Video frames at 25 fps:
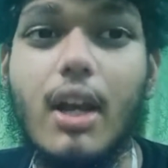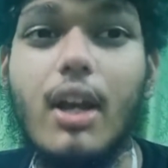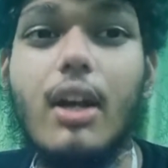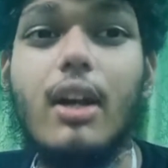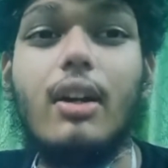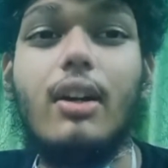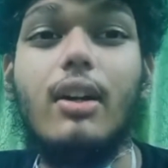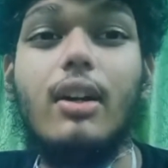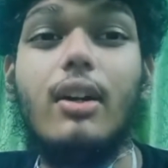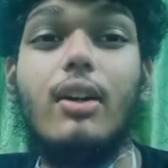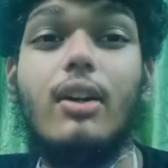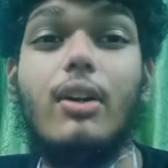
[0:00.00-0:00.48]

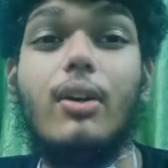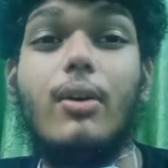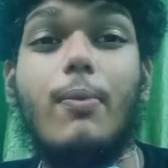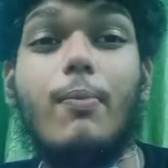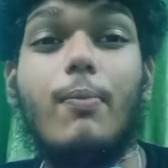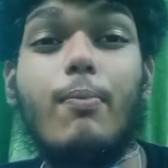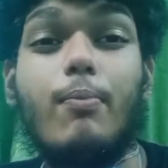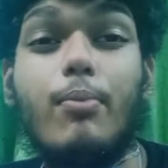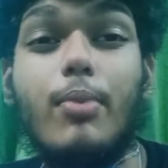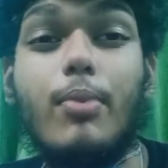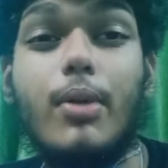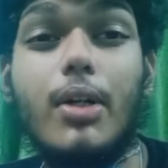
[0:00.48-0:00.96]

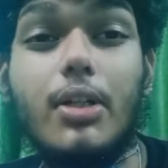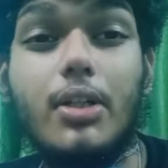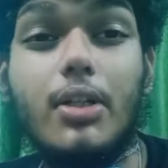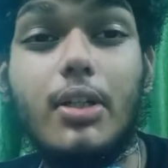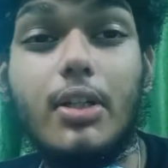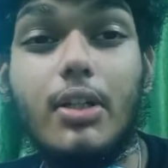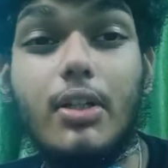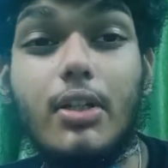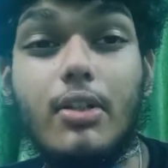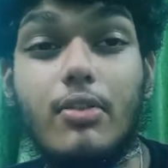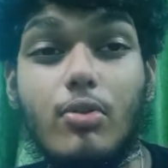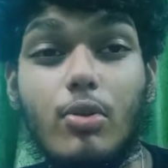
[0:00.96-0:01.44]
But
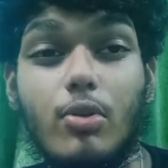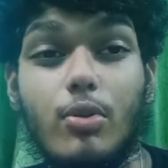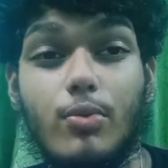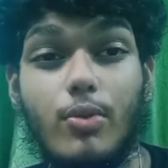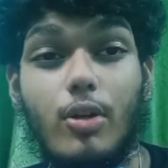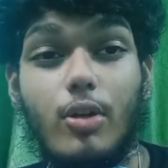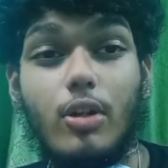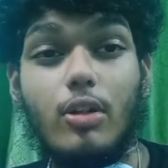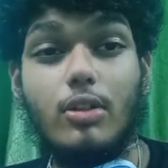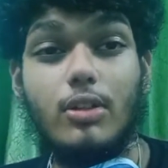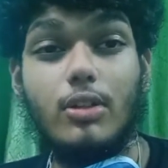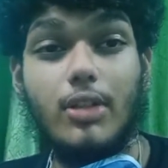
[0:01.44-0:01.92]
it's
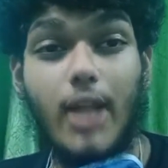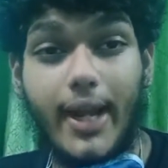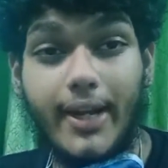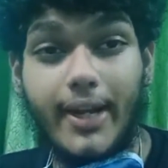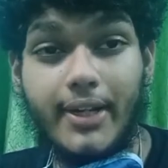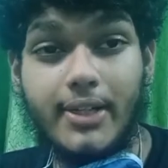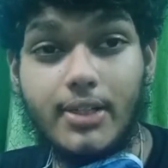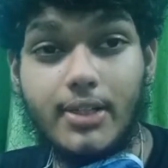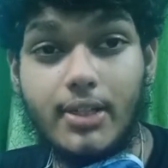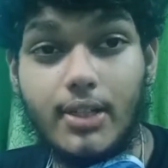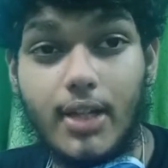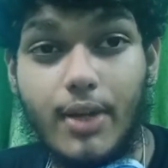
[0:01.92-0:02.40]
overall
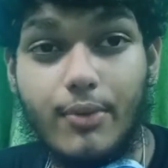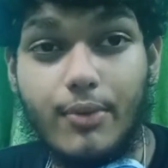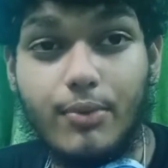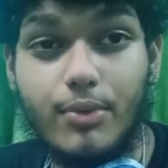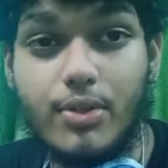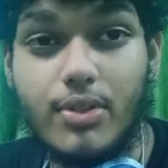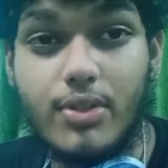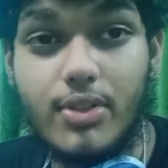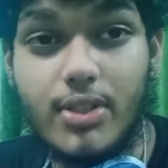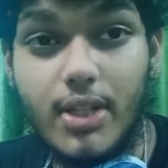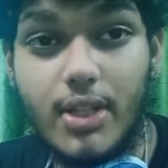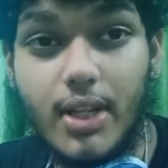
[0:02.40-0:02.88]
tighter, I
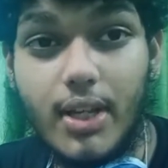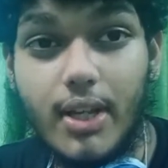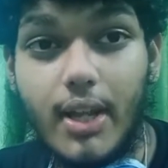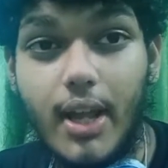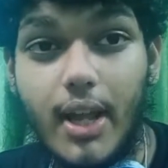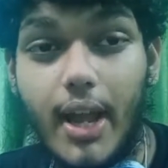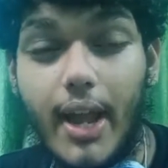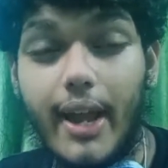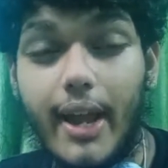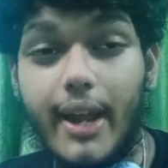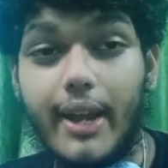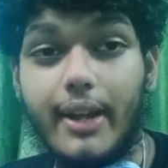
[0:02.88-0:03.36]
would say.
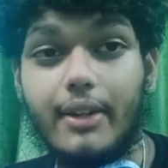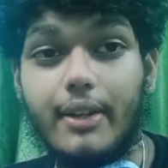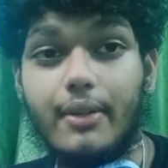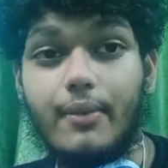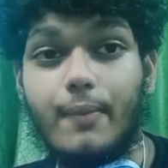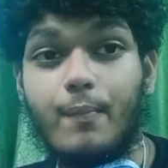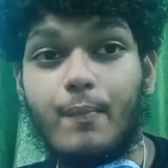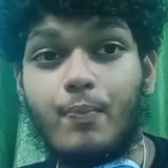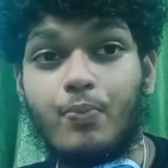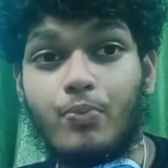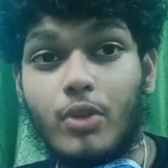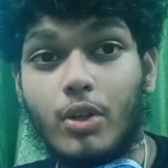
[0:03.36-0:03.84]
And
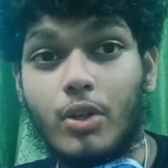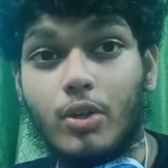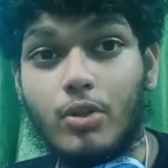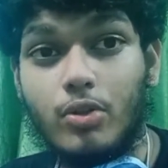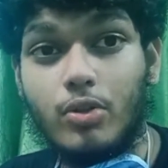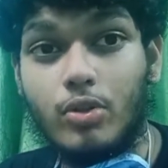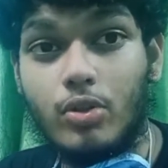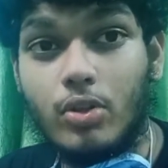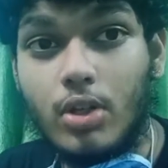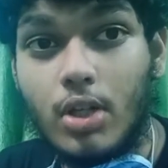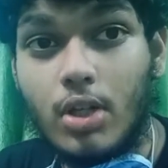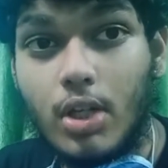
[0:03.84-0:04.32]
you
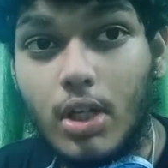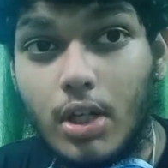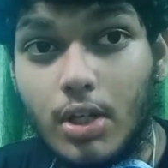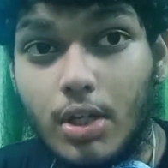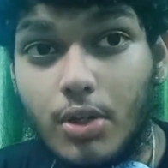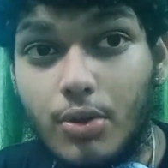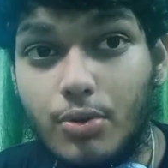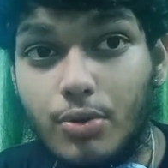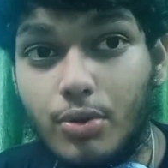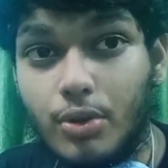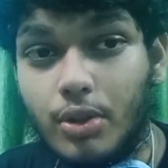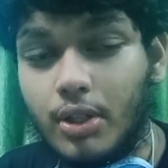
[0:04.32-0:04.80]
know,
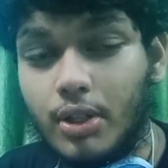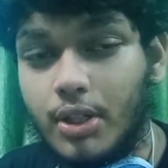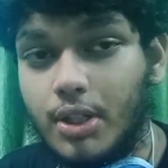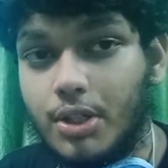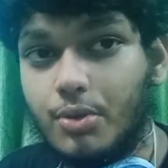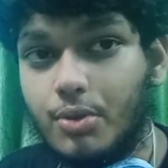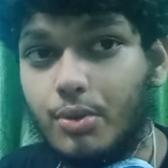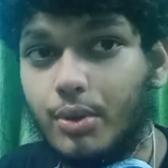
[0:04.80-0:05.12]
you don't need to